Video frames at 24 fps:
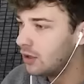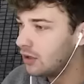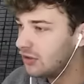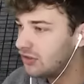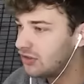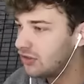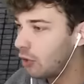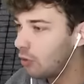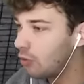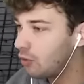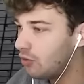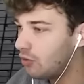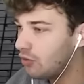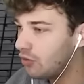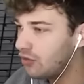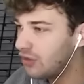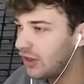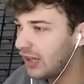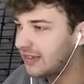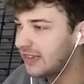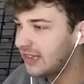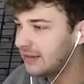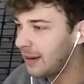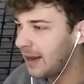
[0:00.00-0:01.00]
So
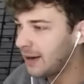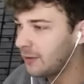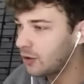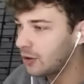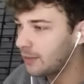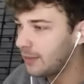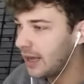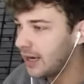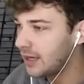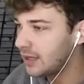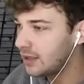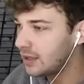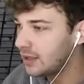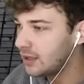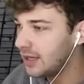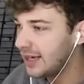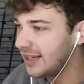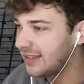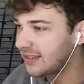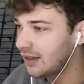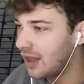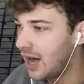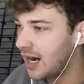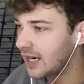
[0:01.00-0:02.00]
this is my room. And
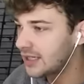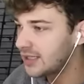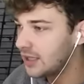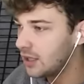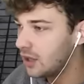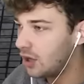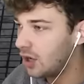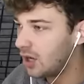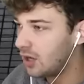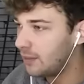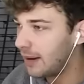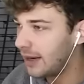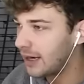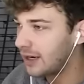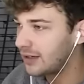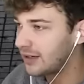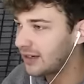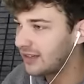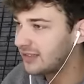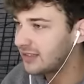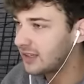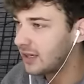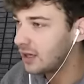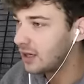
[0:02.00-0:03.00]
it's locked. Oh my goodness.